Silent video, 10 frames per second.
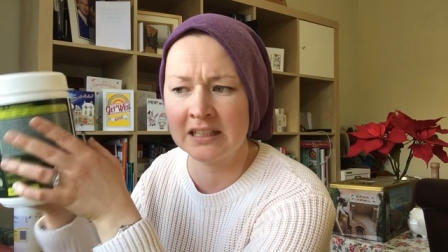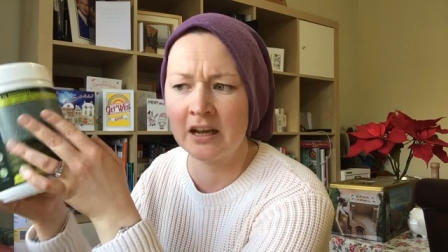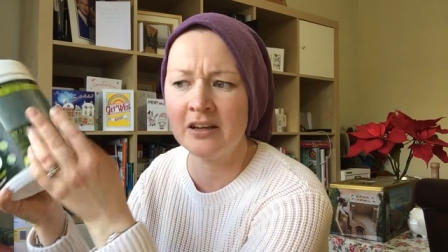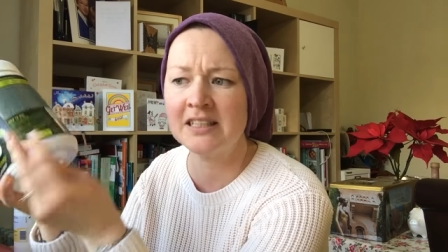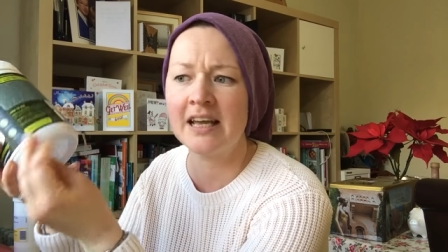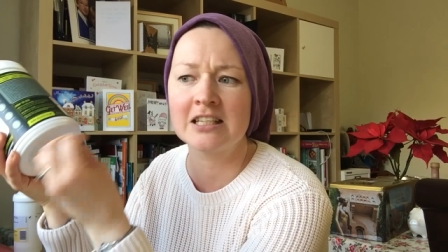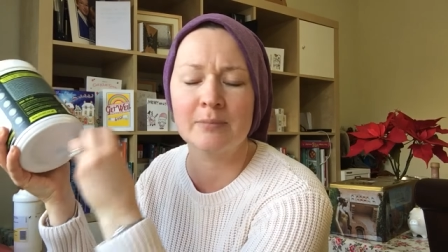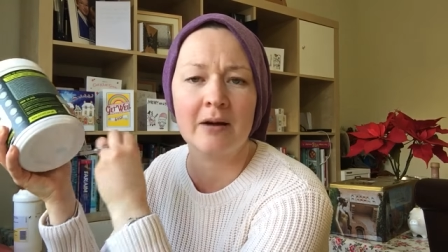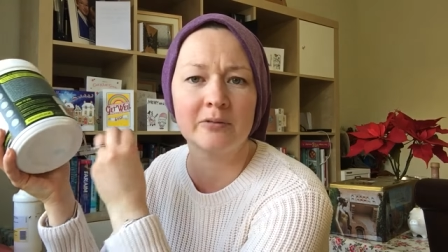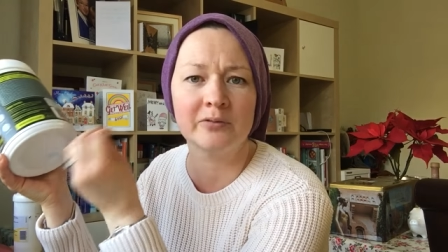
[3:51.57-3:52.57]
It only takes
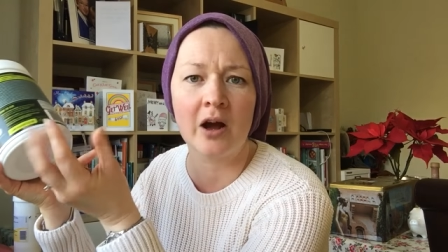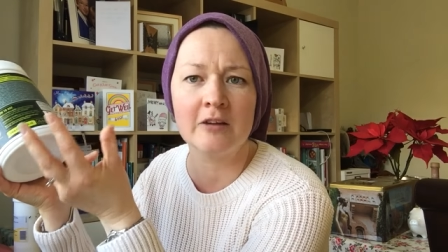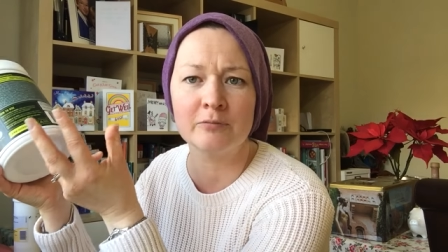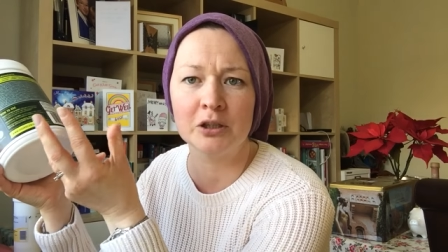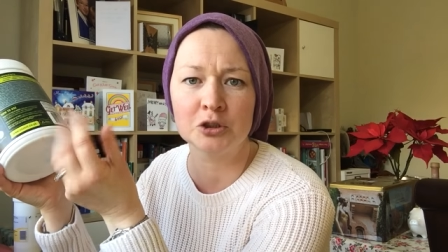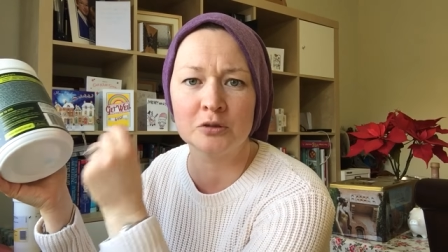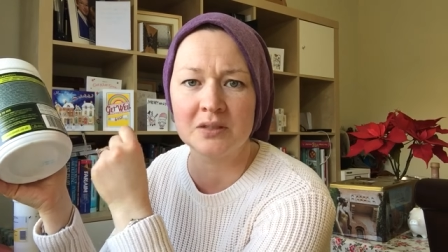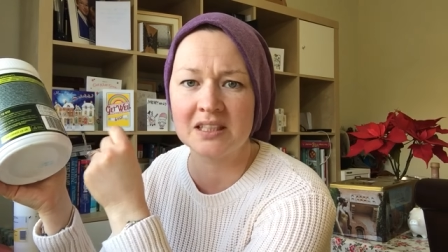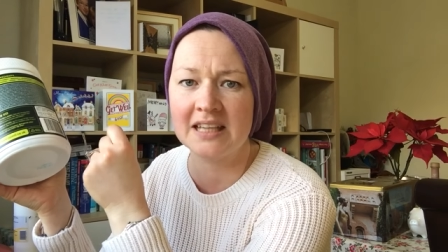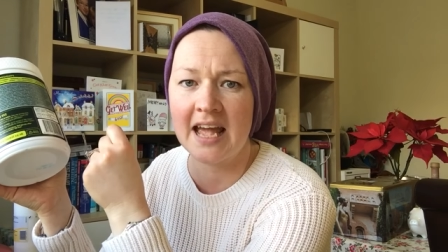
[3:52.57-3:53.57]
about five
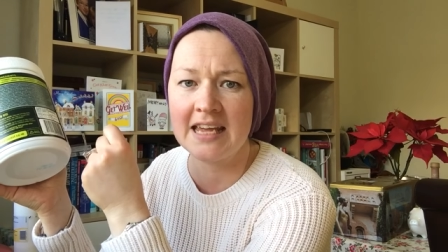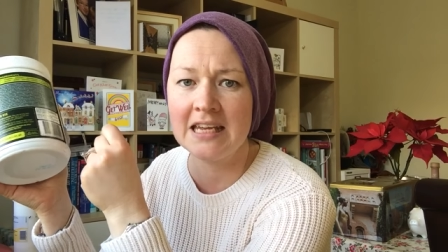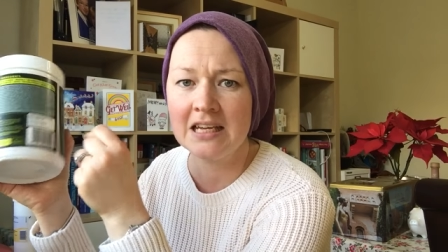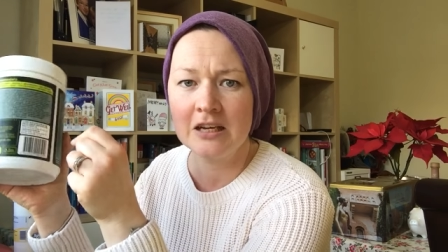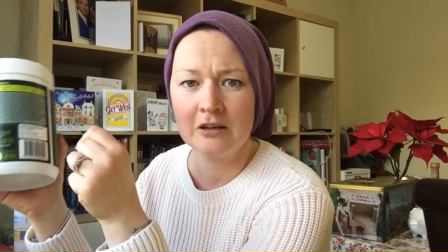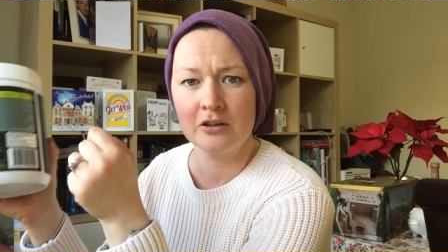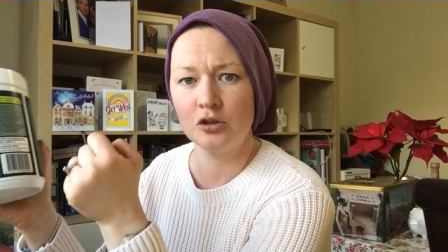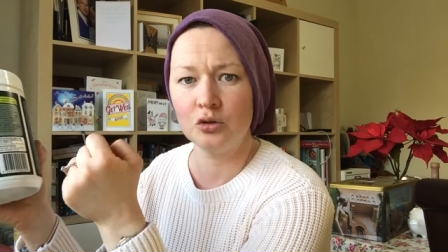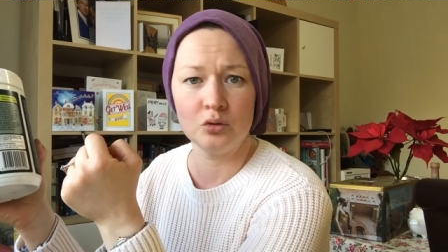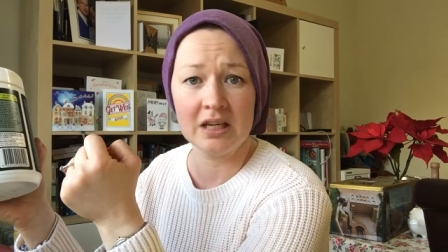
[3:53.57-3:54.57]
mushrooms a day that
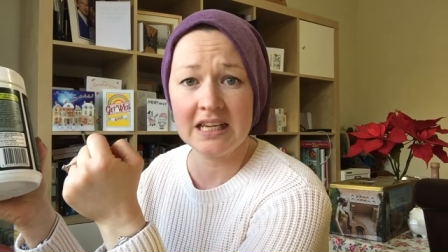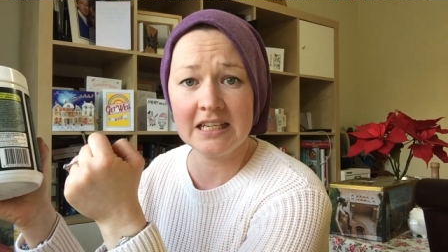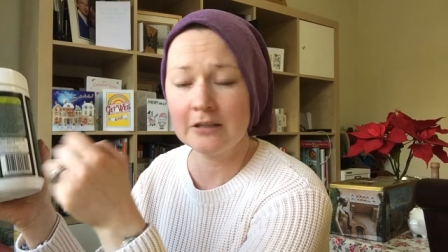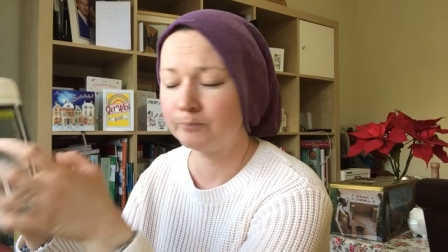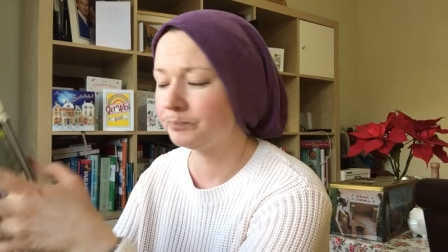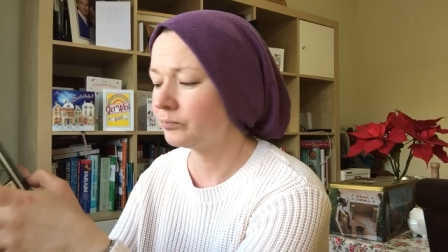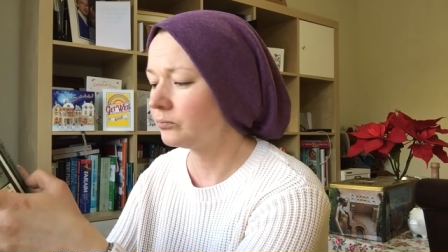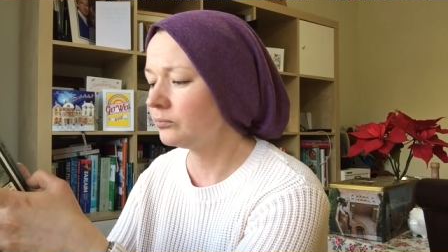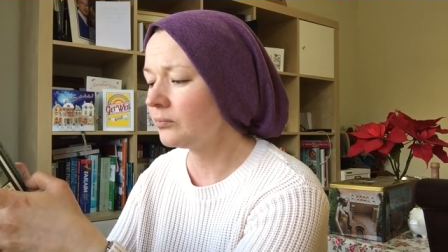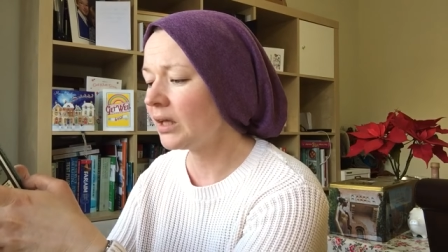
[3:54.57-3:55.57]
you need
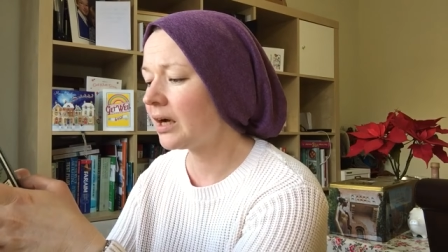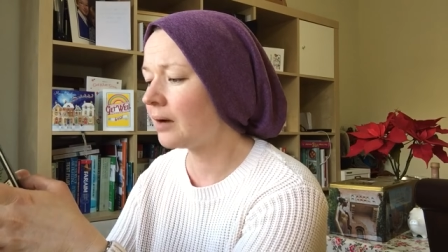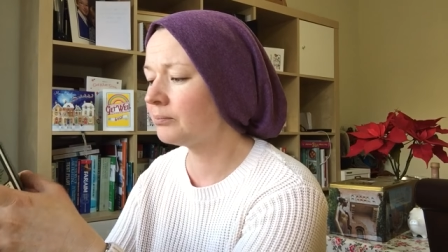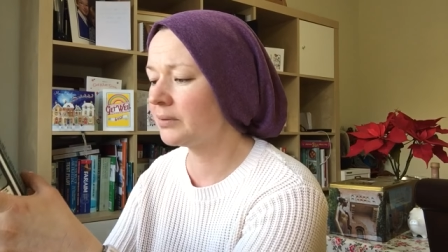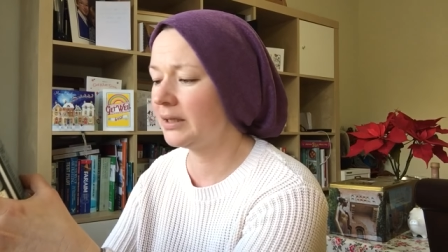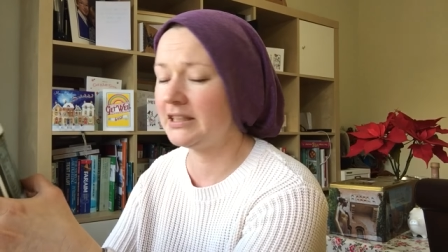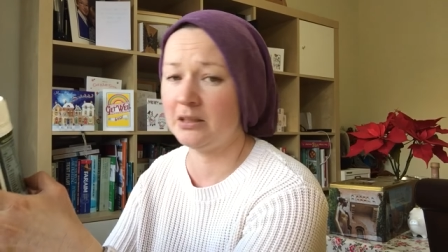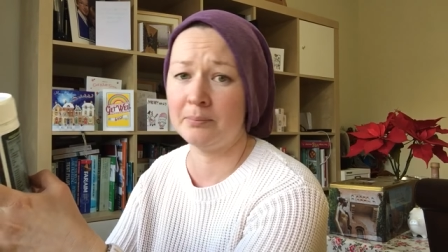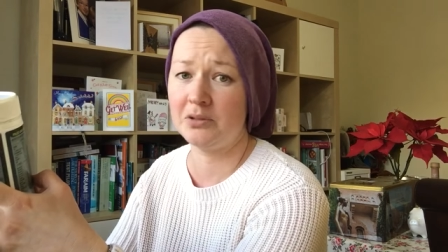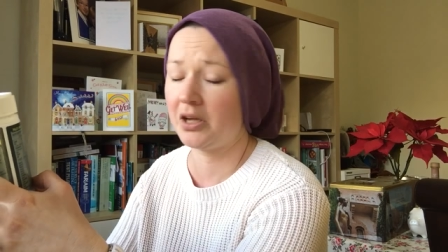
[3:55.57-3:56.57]
um, in
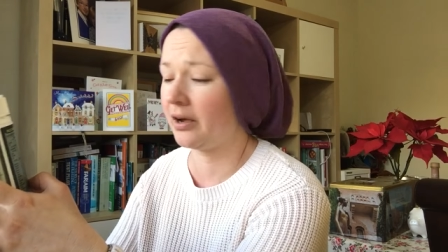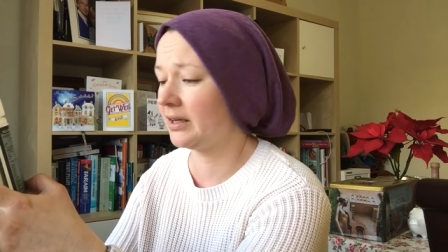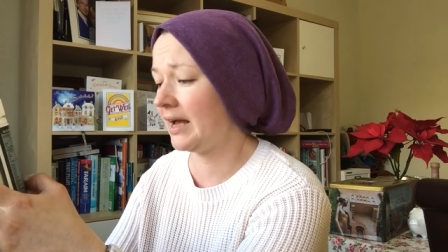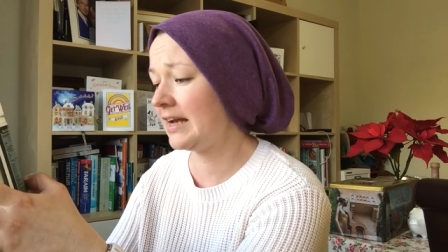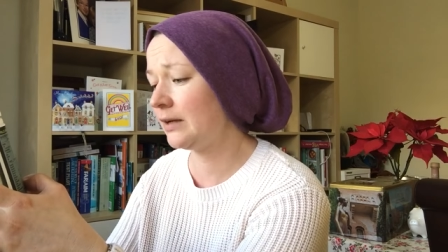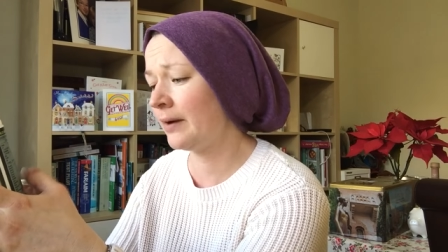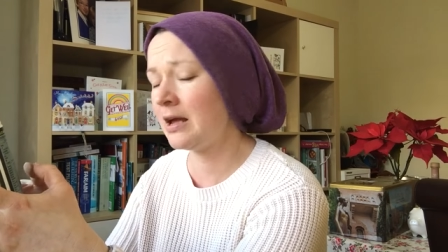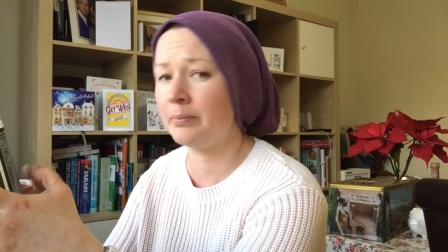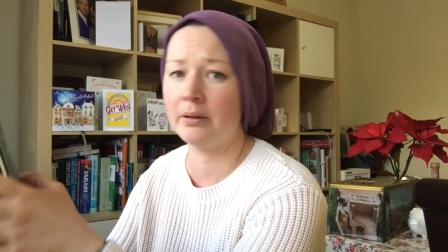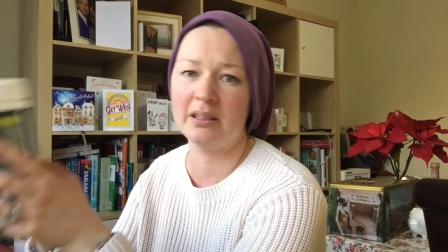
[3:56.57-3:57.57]
your diet
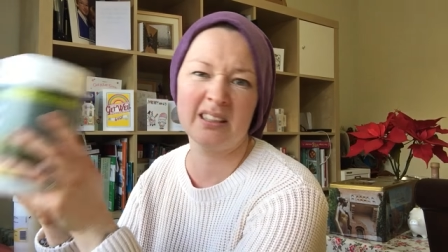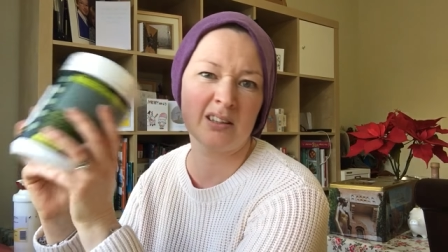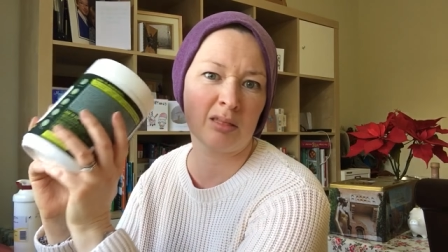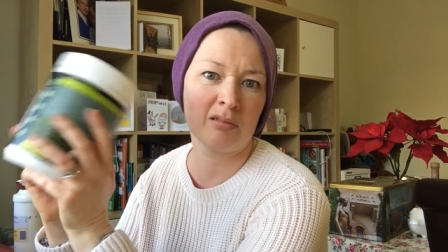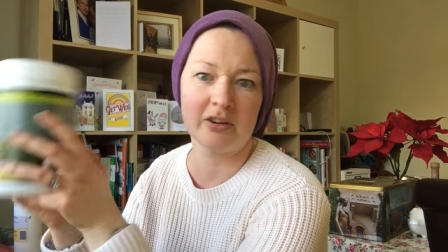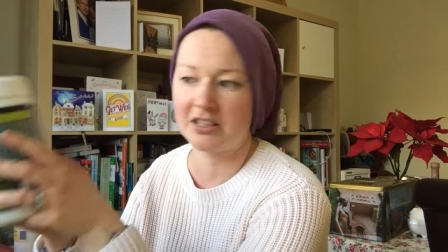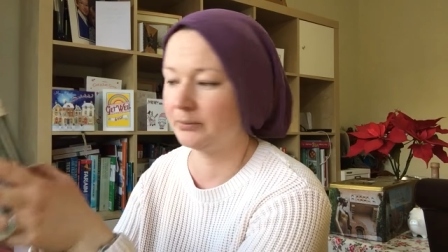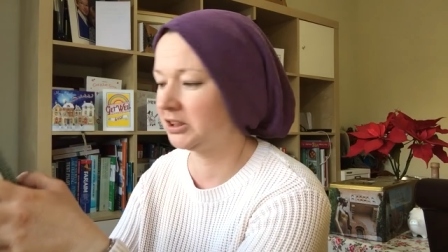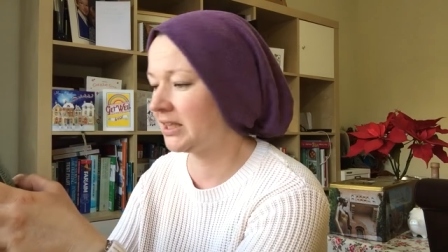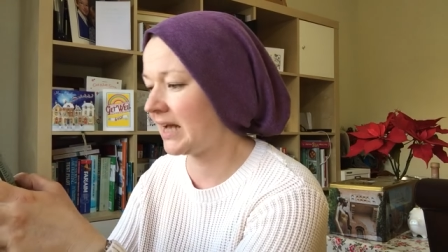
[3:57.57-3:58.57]
anyway, but throw some
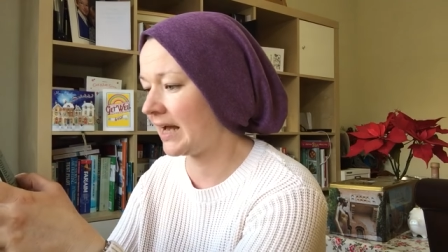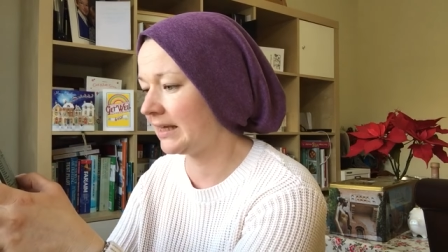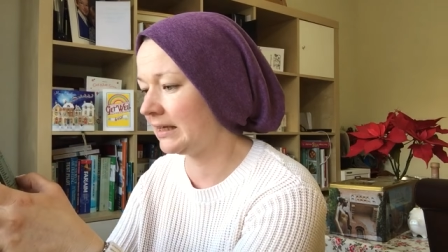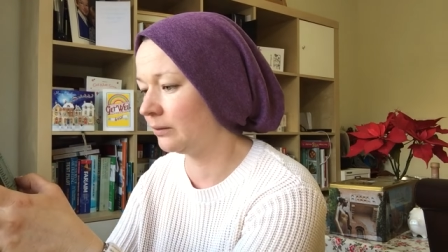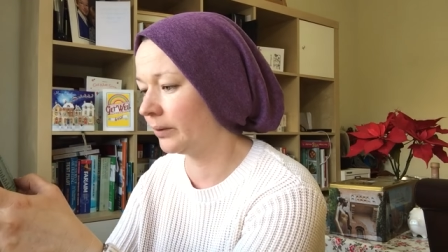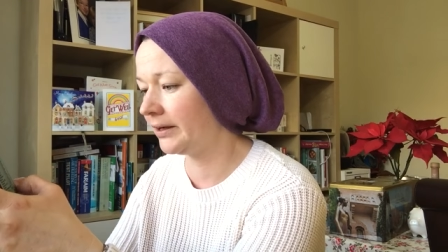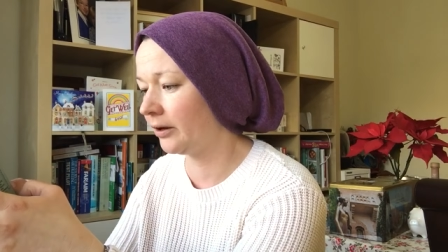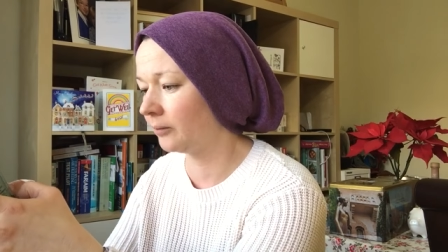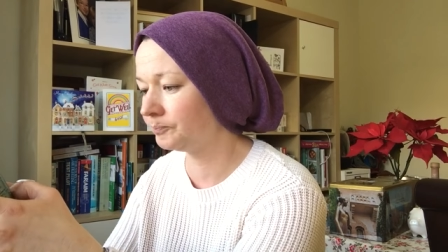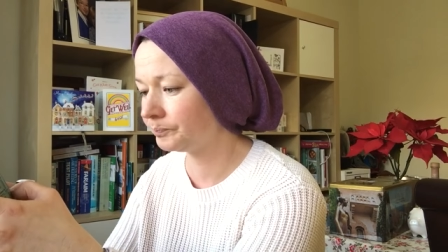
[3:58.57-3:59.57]
shiitake in, why not?